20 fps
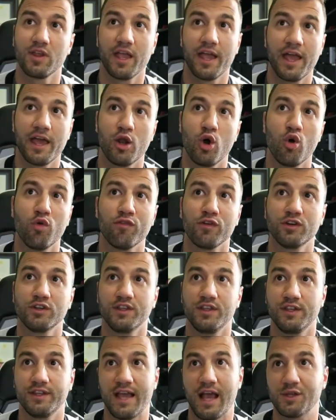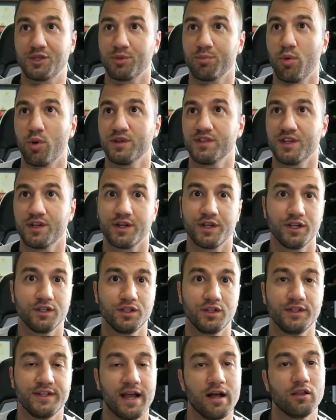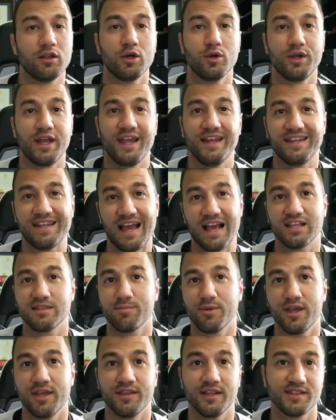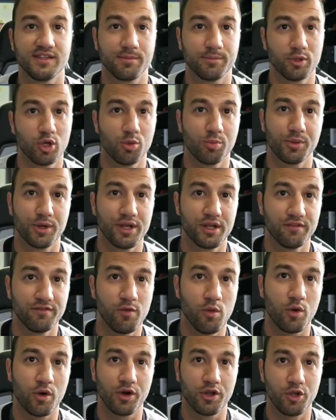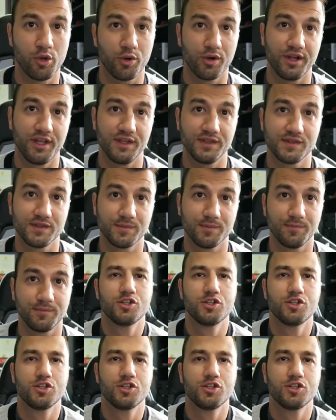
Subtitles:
head over into the tax reports area to download a tax plan that's appropriate for your needs.